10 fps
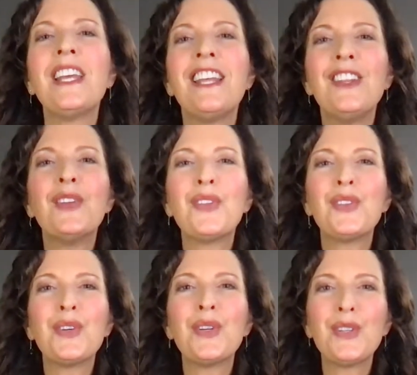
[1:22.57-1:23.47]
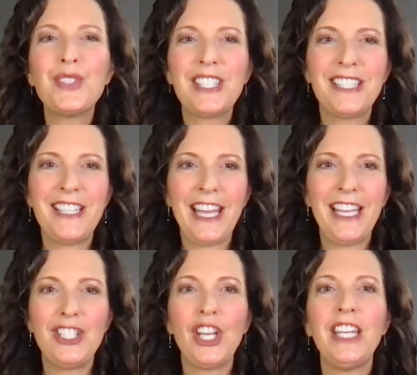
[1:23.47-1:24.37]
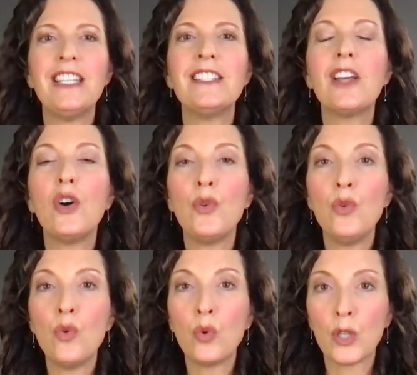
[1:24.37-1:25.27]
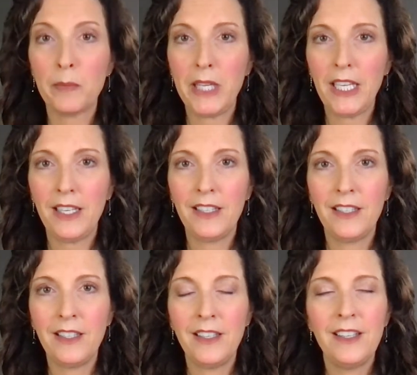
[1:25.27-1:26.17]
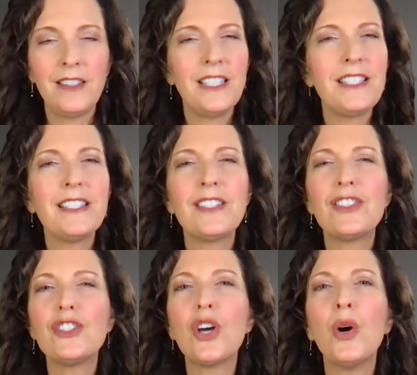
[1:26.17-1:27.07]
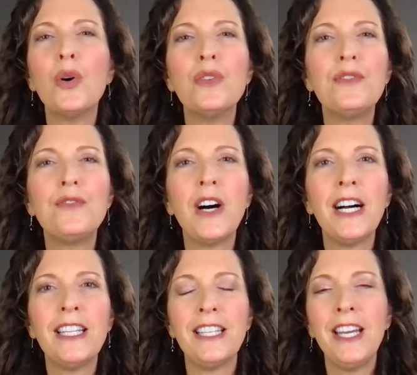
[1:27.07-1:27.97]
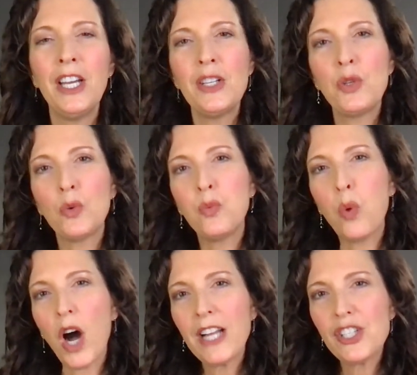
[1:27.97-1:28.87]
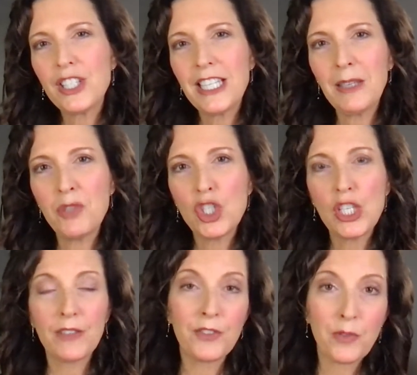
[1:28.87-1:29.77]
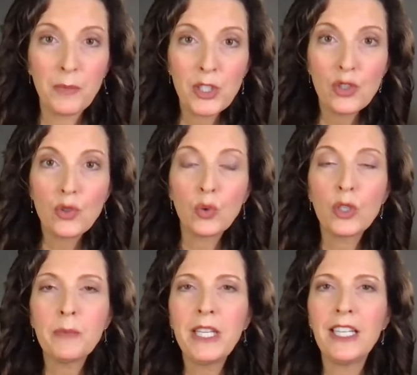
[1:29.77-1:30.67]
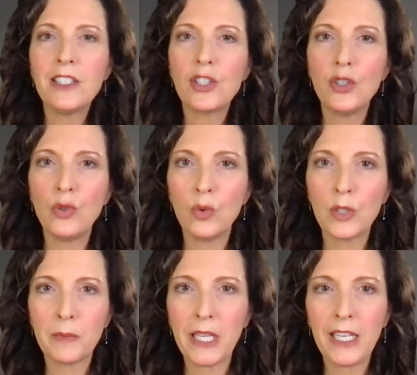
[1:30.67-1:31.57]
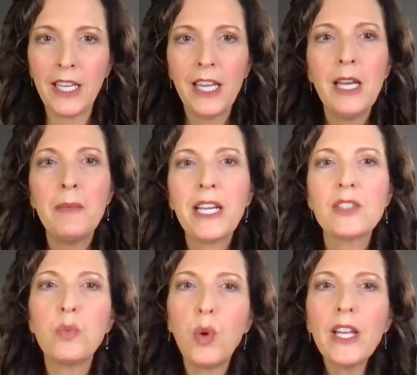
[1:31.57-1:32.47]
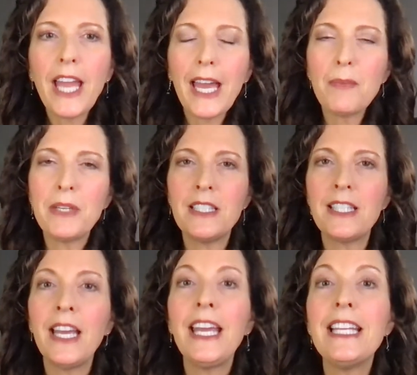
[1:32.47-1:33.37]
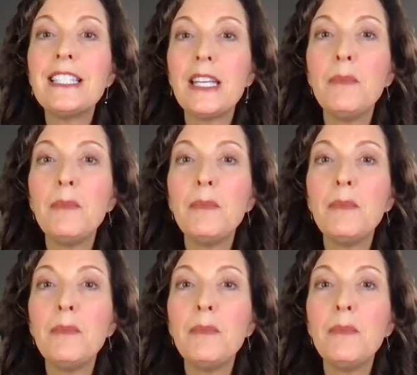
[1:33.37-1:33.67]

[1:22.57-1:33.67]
The 3rd stage is norming. This is so fun to watch a team shift from storming into norming, because what happens is they